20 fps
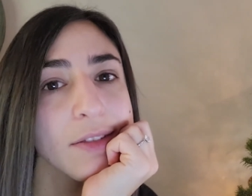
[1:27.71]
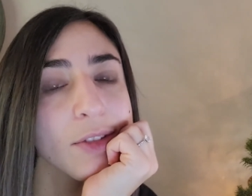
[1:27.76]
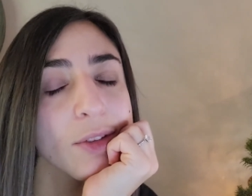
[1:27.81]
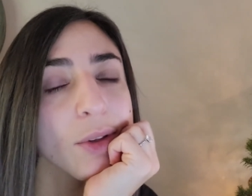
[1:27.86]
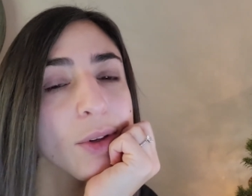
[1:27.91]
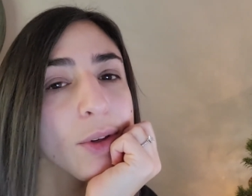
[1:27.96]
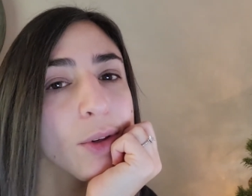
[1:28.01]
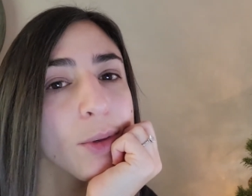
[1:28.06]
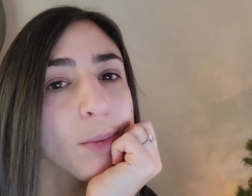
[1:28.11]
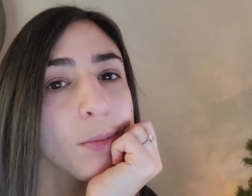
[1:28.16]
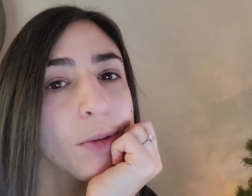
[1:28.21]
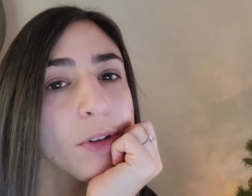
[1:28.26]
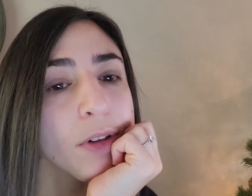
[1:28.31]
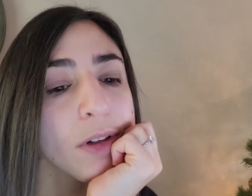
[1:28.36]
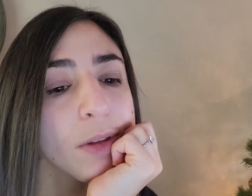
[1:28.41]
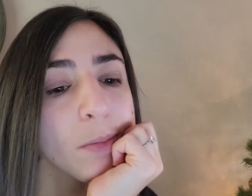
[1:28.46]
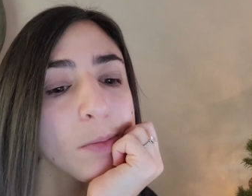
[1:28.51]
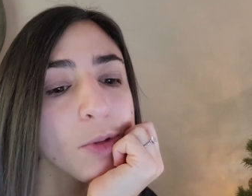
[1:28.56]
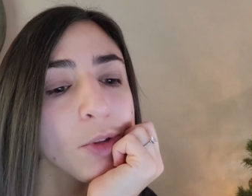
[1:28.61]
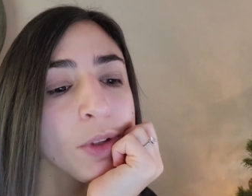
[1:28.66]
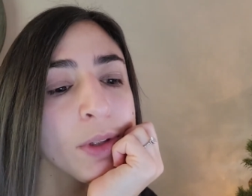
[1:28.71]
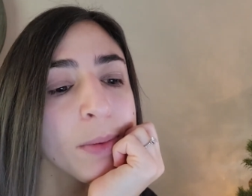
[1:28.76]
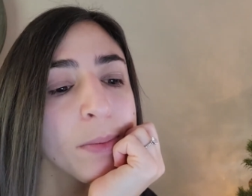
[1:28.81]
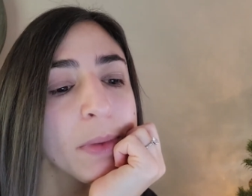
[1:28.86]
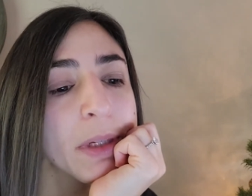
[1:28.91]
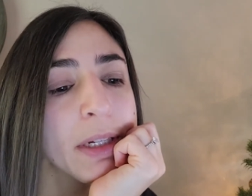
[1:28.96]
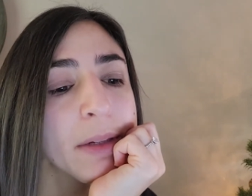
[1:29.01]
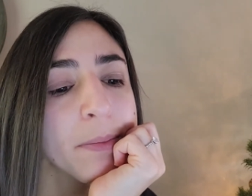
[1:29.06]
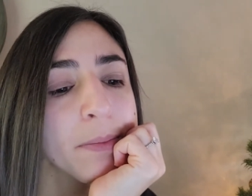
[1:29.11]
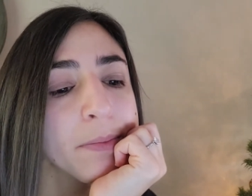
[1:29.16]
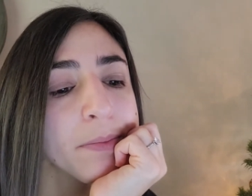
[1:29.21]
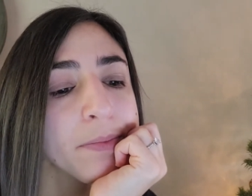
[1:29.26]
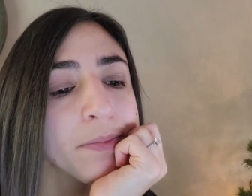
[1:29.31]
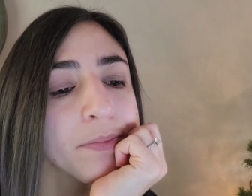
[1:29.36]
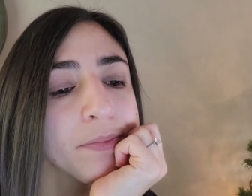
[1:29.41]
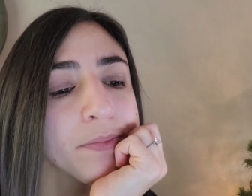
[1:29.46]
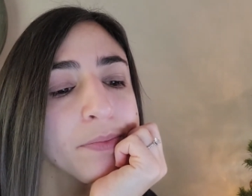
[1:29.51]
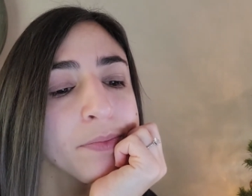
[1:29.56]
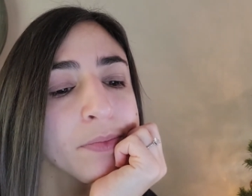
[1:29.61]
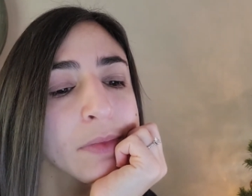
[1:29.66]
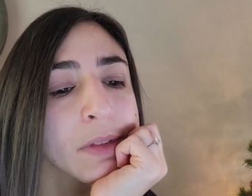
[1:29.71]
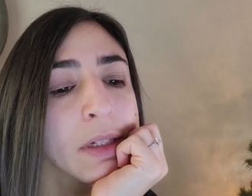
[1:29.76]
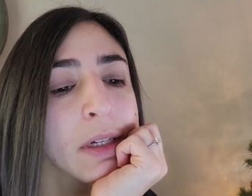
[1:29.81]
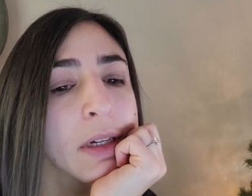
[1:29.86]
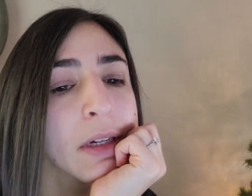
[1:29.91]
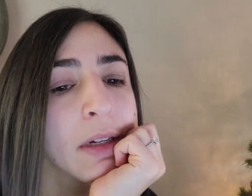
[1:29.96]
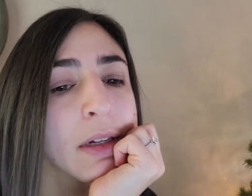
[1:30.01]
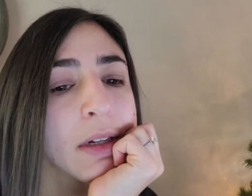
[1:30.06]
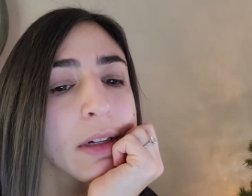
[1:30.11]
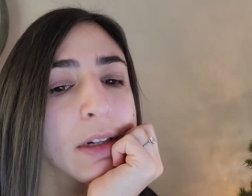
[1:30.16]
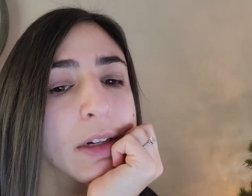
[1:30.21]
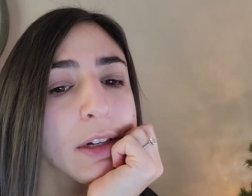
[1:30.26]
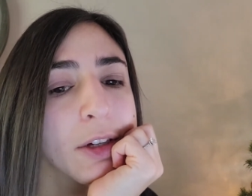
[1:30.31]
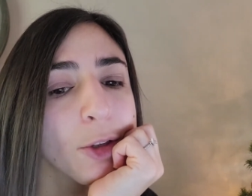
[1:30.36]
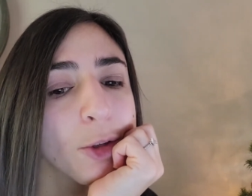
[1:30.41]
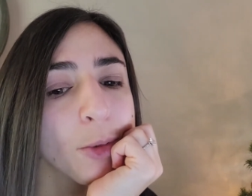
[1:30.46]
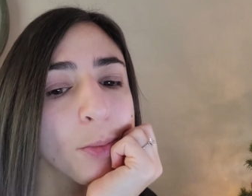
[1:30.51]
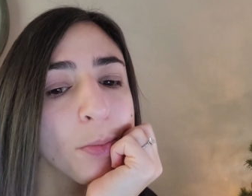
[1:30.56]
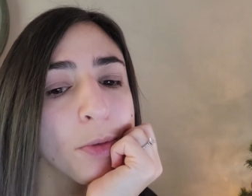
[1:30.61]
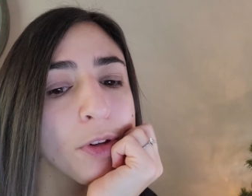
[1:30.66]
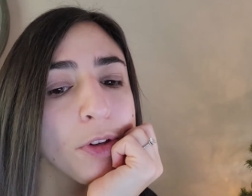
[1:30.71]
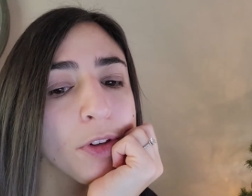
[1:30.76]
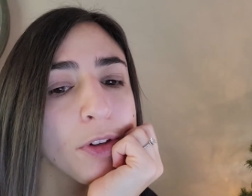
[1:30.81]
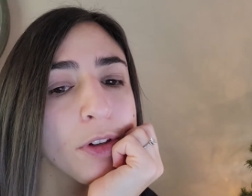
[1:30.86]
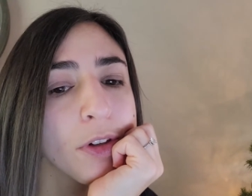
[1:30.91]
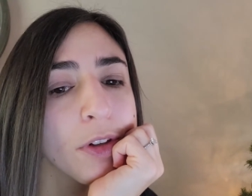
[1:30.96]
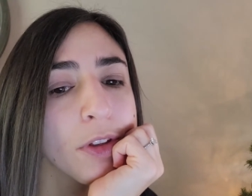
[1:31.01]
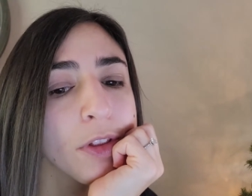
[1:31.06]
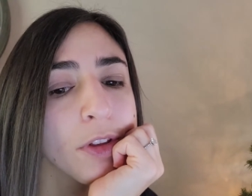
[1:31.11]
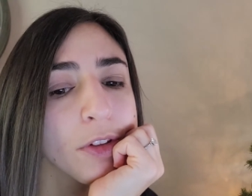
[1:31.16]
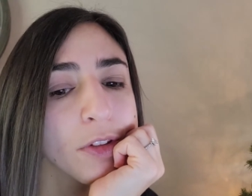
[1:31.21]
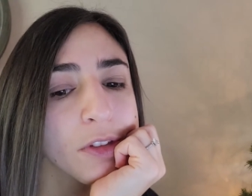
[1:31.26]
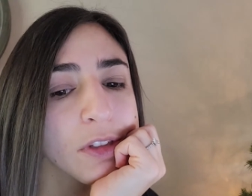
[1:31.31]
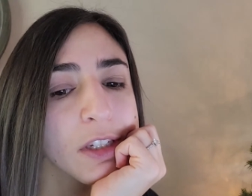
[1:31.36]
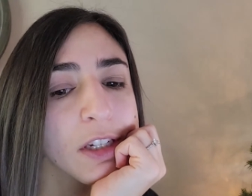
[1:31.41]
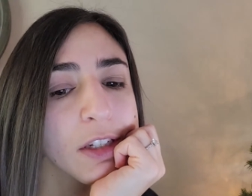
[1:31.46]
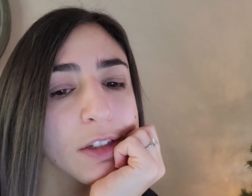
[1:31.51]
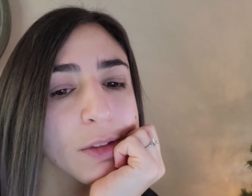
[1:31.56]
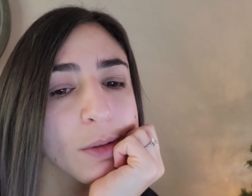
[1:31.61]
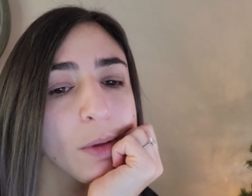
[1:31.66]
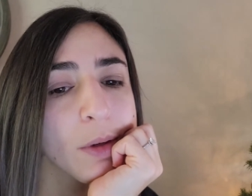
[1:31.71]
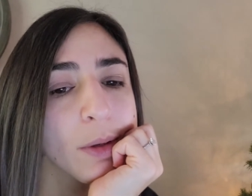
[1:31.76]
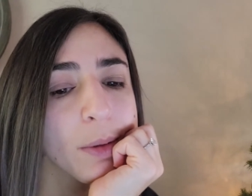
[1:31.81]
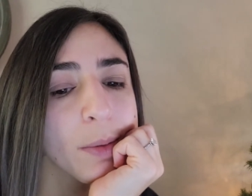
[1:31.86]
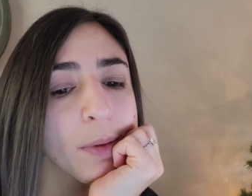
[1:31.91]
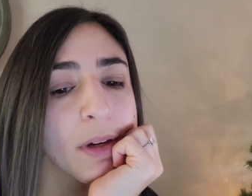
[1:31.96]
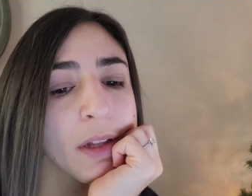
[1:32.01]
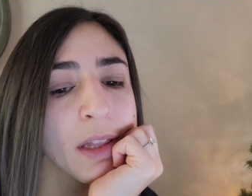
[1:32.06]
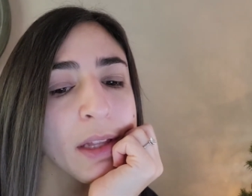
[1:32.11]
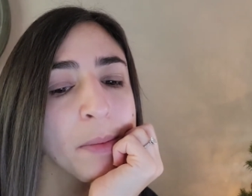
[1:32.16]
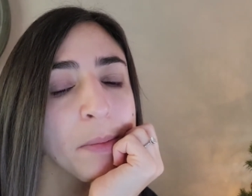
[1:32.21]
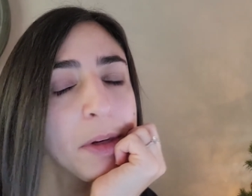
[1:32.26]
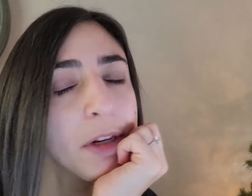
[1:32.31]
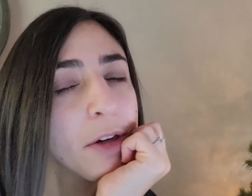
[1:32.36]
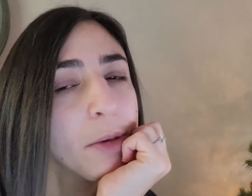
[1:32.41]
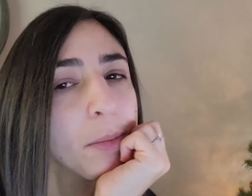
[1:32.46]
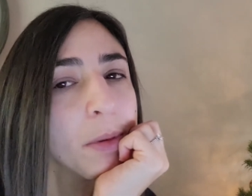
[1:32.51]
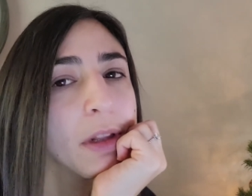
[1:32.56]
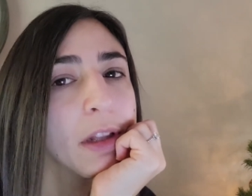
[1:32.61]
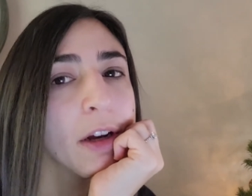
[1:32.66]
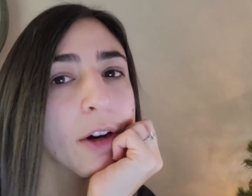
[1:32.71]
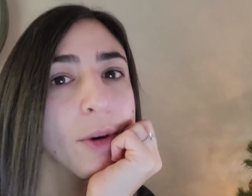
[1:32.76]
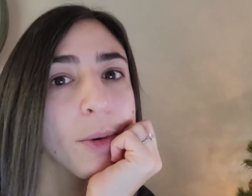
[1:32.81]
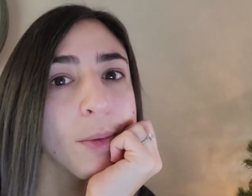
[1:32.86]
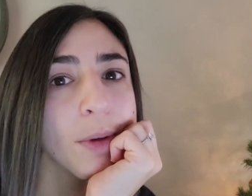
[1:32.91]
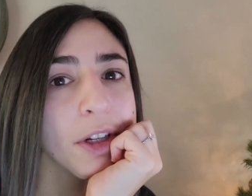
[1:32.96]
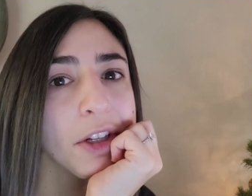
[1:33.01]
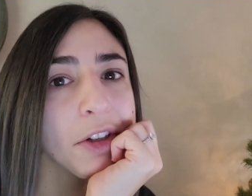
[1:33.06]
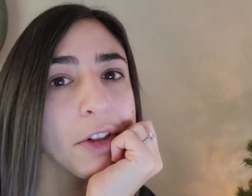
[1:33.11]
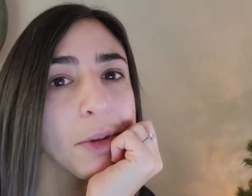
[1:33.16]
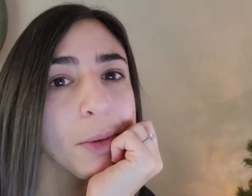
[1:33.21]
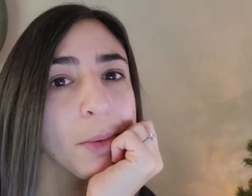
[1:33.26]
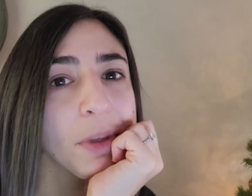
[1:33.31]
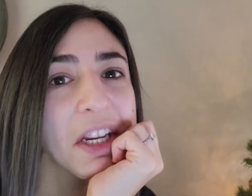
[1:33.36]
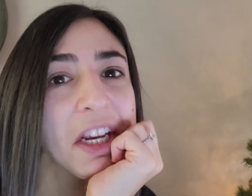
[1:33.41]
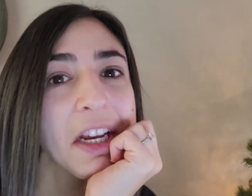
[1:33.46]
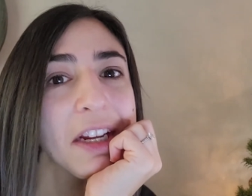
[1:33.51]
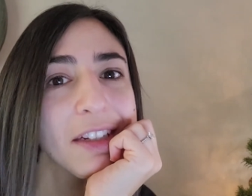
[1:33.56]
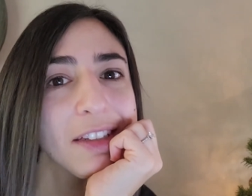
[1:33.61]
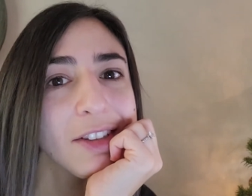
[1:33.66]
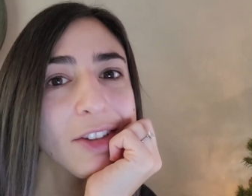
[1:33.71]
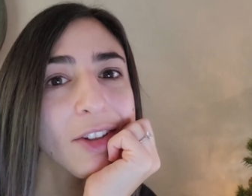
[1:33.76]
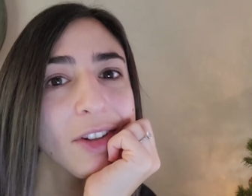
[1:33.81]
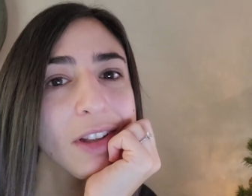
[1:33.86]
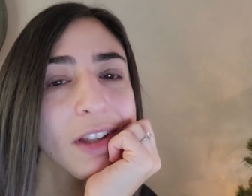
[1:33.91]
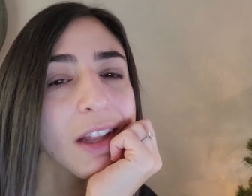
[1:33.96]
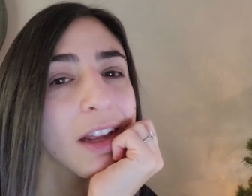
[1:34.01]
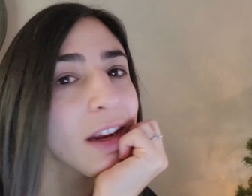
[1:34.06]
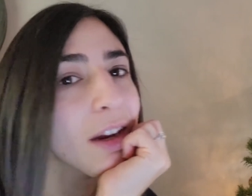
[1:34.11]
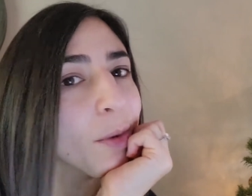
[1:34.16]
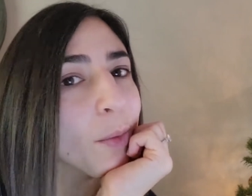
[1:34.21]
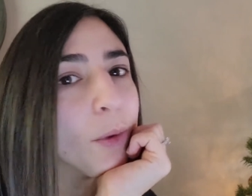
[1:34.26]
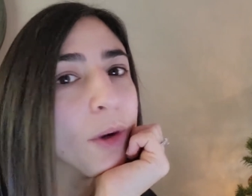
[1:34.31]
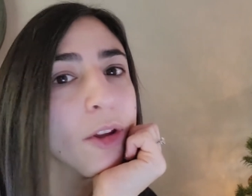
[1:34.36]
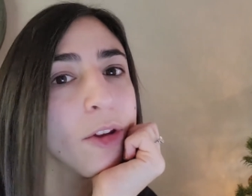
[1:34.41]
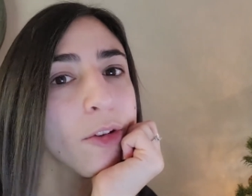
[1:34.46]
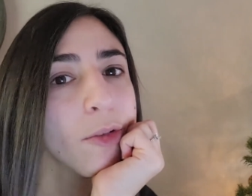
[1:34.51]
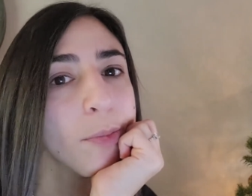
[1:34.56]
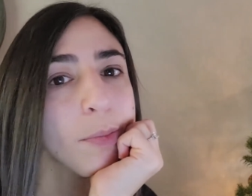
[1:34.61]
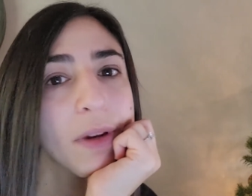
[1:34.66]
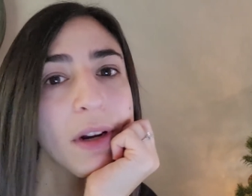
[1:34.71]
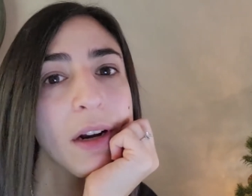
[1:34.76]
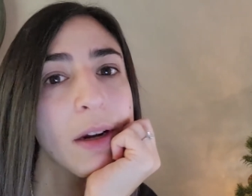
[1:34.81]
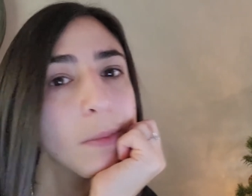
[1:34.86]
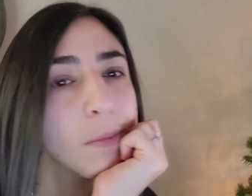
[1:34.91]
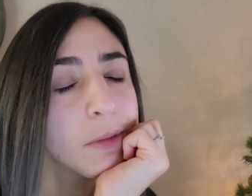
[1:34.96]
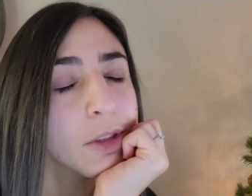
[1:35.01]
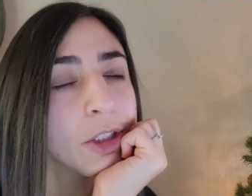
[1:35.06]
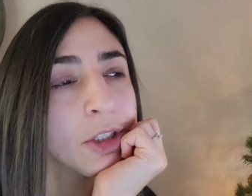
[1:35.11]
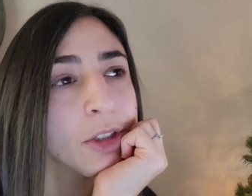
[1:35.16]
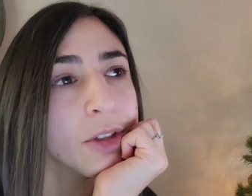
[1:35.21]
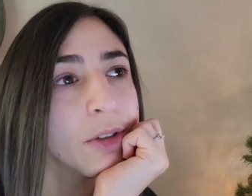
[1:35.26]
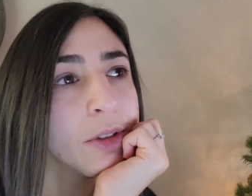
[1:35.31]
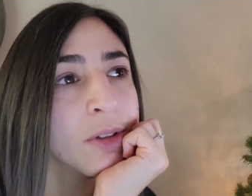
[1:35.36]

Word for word: So I hope you come join me. I hope your Thursday is going well. Let me know below what your week has looked like, what you've been up to.